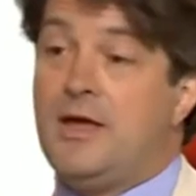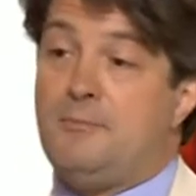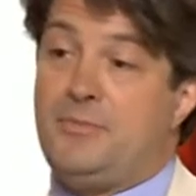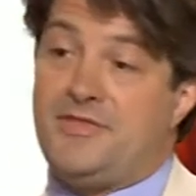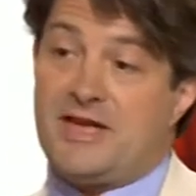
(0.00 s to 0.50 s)

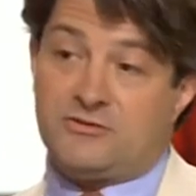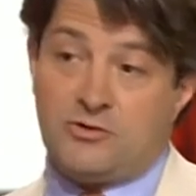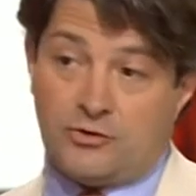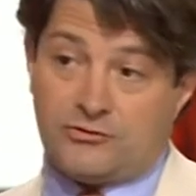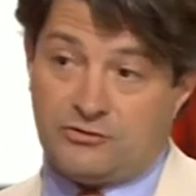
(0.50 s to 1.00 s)
But that's
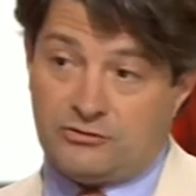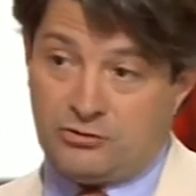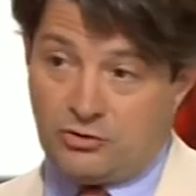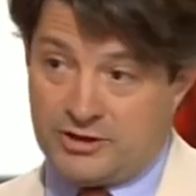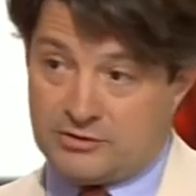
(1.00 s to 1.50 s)
not the
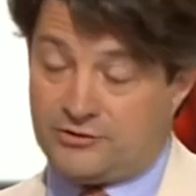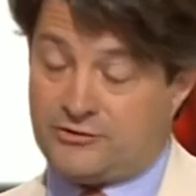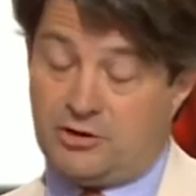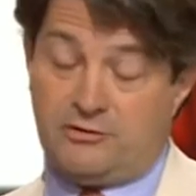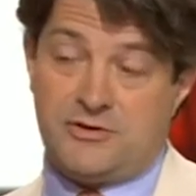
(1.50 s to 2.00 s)
story across the
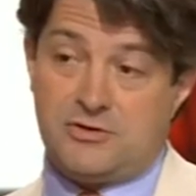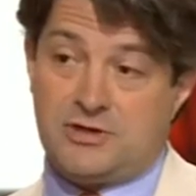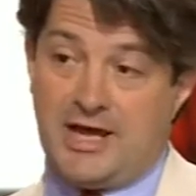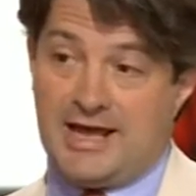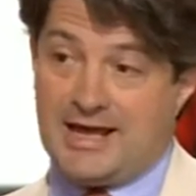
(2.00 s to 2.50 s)
whole of the
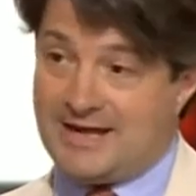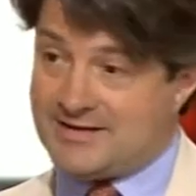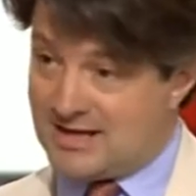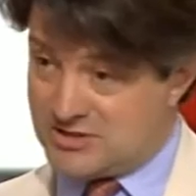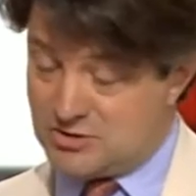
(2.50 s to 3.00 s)
UK. And
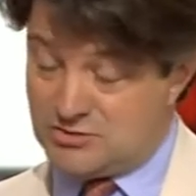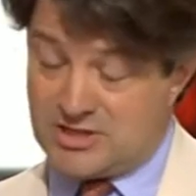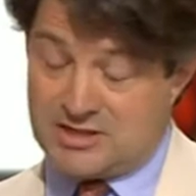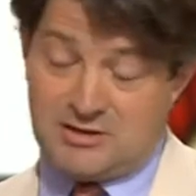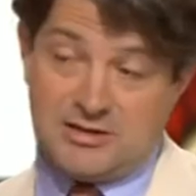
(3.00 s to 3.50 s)
as you
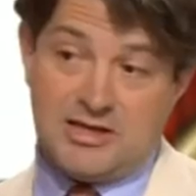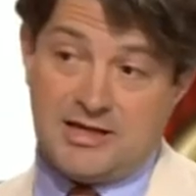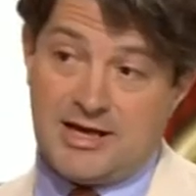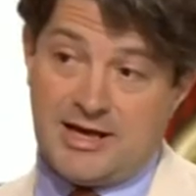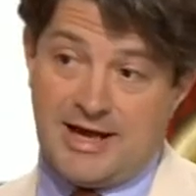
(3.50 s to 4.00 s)
said in
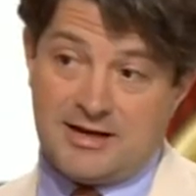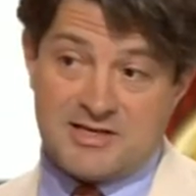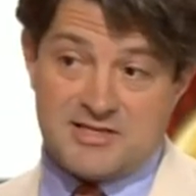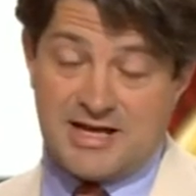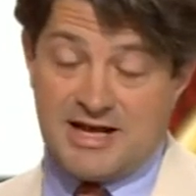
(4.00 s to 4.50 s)
the
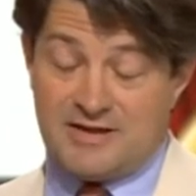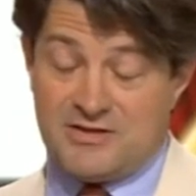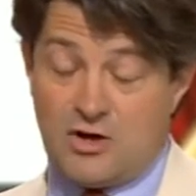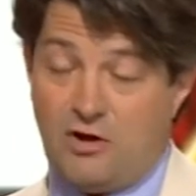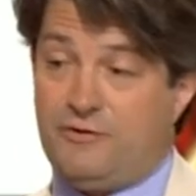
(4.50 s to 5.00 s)
headlines there,
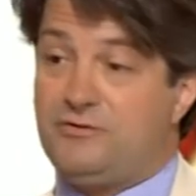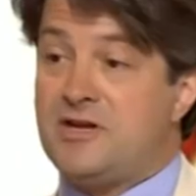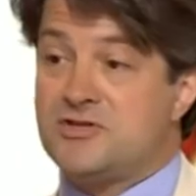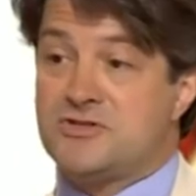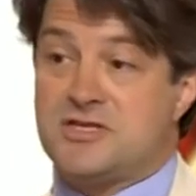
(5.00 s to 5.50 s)
the Office for
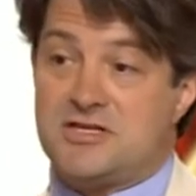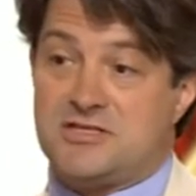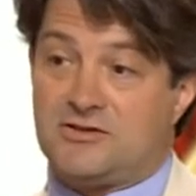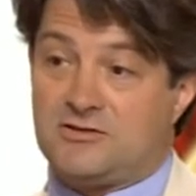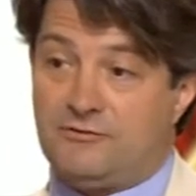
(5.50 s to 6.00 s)
National
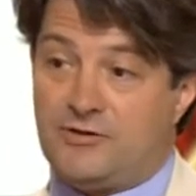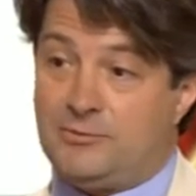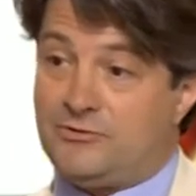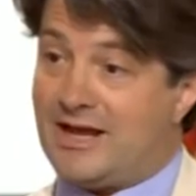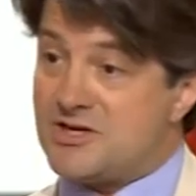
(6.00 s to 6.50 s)
Statistics
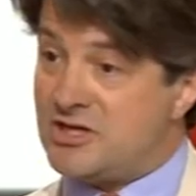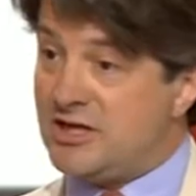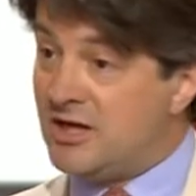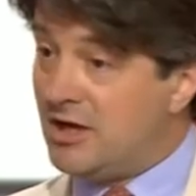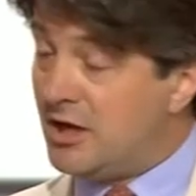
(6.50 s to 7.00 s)
confirms that
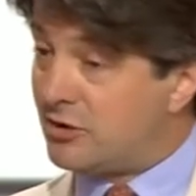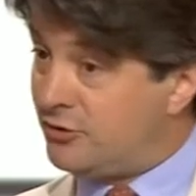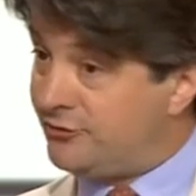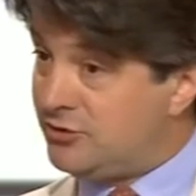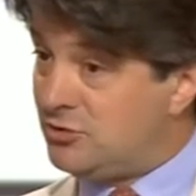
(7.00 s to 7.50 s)
actually
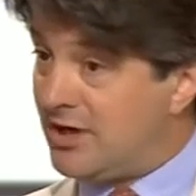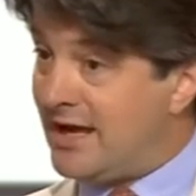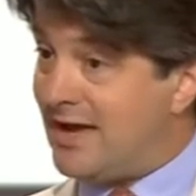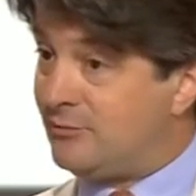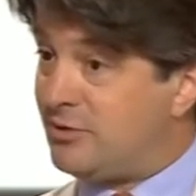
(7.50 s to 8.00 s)
across the UK
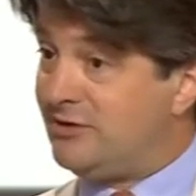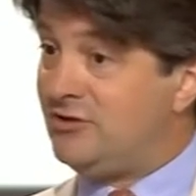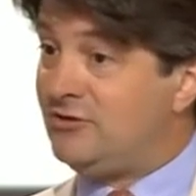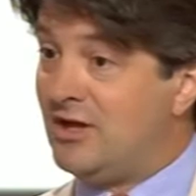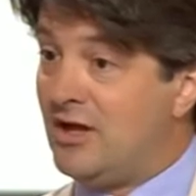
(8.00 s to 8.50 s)
house
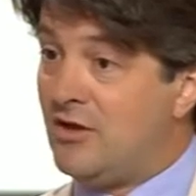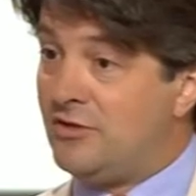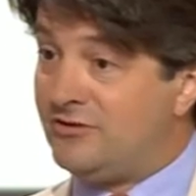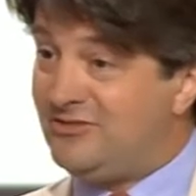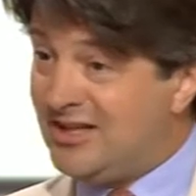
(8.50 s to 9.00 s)
prices,
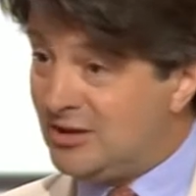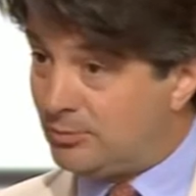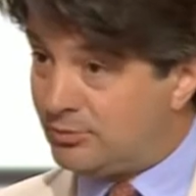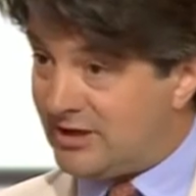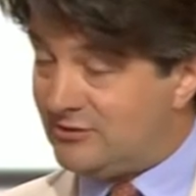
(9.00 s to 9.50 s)
the deal
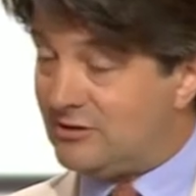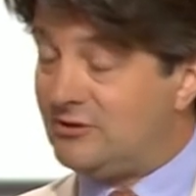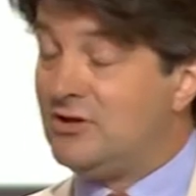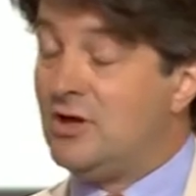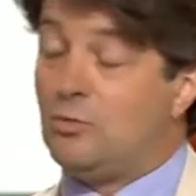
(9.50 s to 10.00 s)

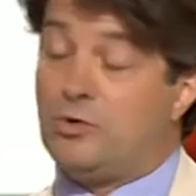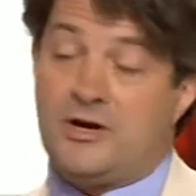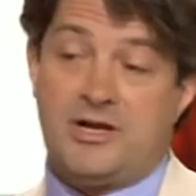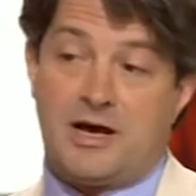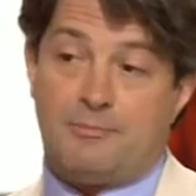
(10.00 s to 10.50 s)
prices, were
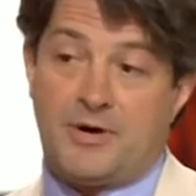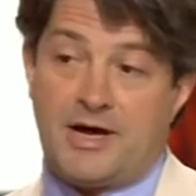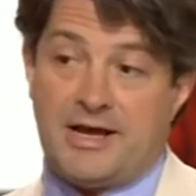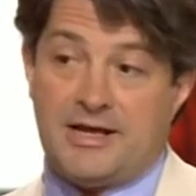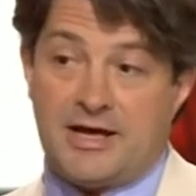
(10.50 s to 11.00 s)
only up
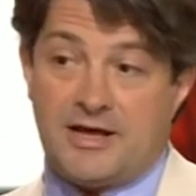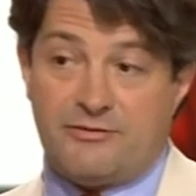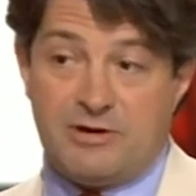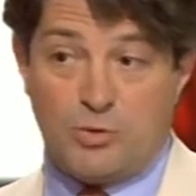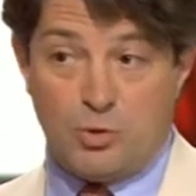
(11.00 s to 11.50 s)
by
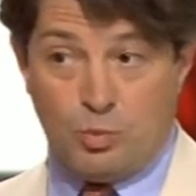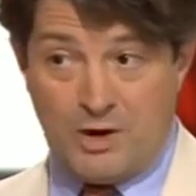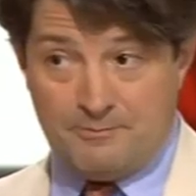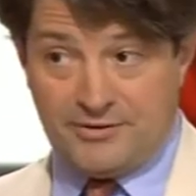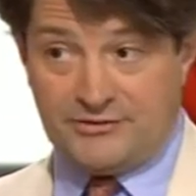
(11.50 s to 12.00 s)

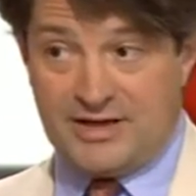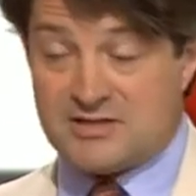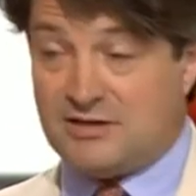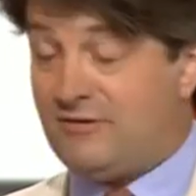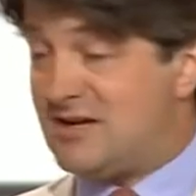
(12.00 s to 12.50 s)
3.1%.
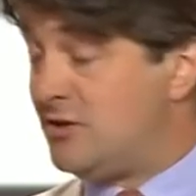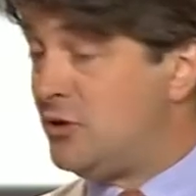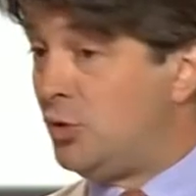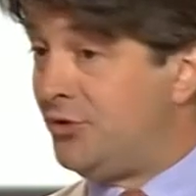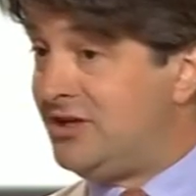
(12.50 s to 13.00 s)
And in fact, in the
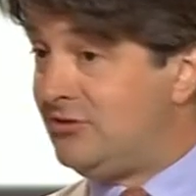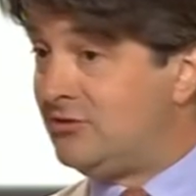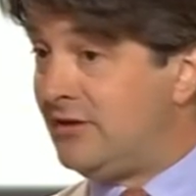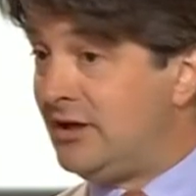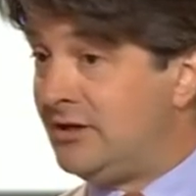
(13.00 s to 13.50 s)
northeast
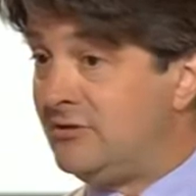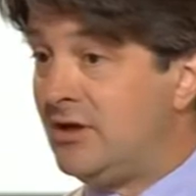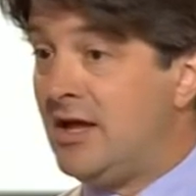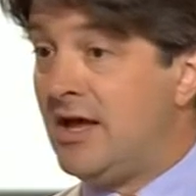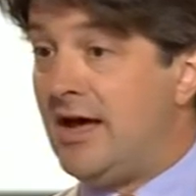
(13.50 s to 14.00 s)
of England,
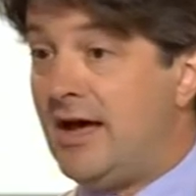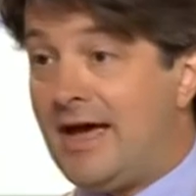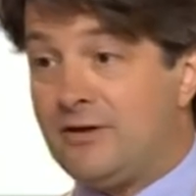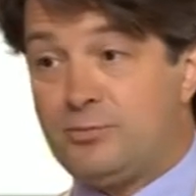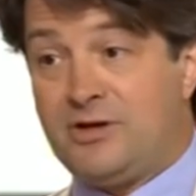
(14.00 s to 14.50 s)

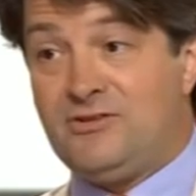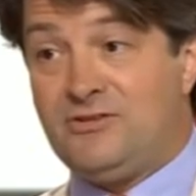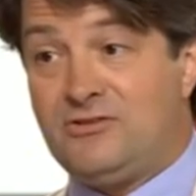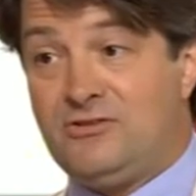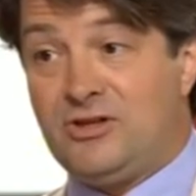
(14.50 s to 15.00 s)
house prices
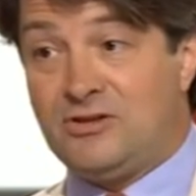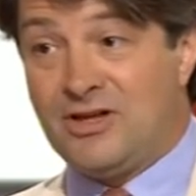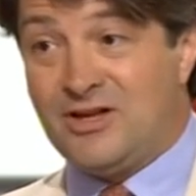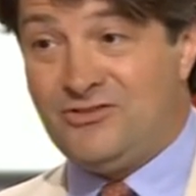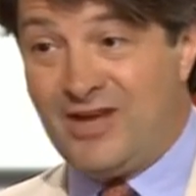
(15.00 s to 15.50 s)
are still
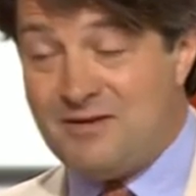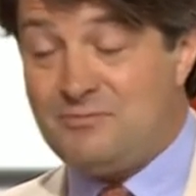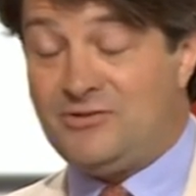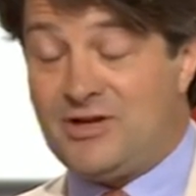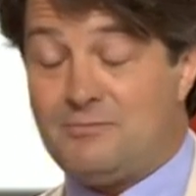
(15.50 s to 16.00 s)

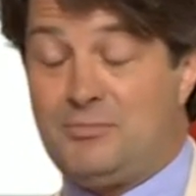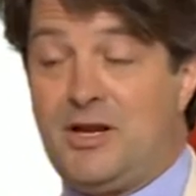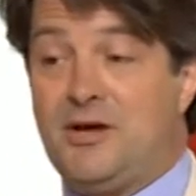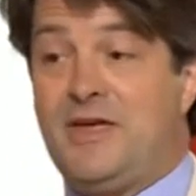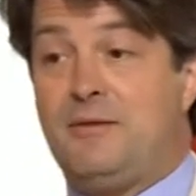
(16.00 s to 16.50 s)
10%
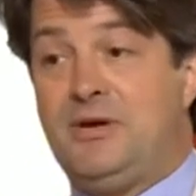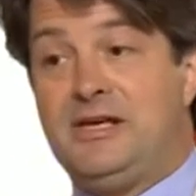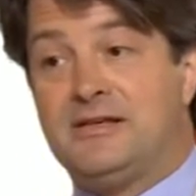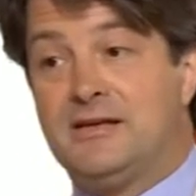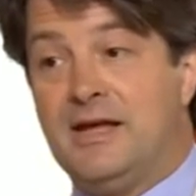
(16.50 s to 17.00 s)
below their
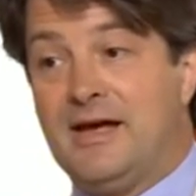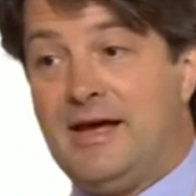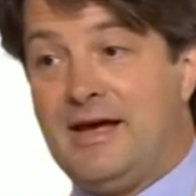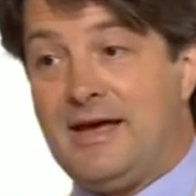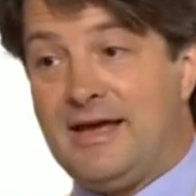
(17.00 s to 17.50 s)
peak
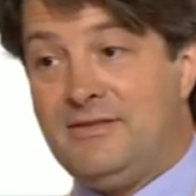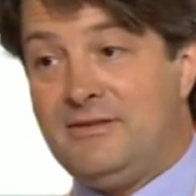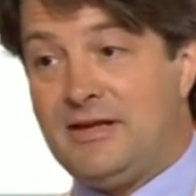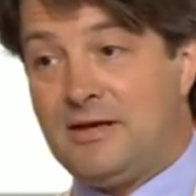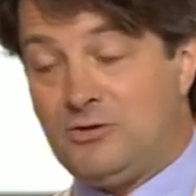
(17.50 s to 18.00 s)

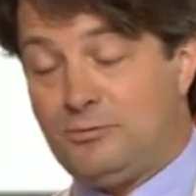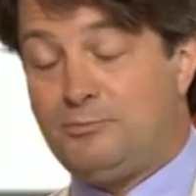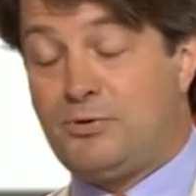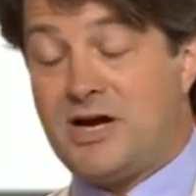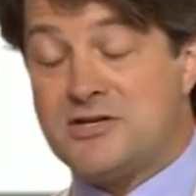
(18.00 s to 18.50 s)

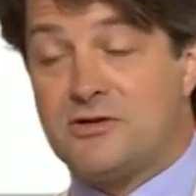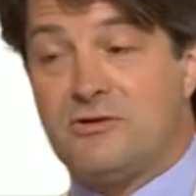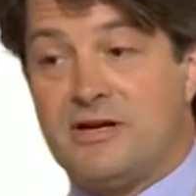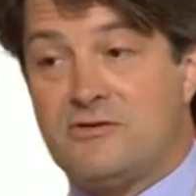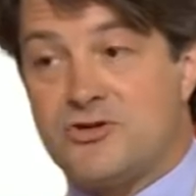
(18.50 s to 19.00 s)
just prior to the
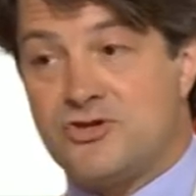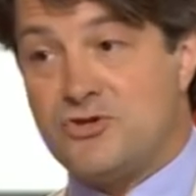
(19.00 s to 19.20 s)
credit crunch in 2007.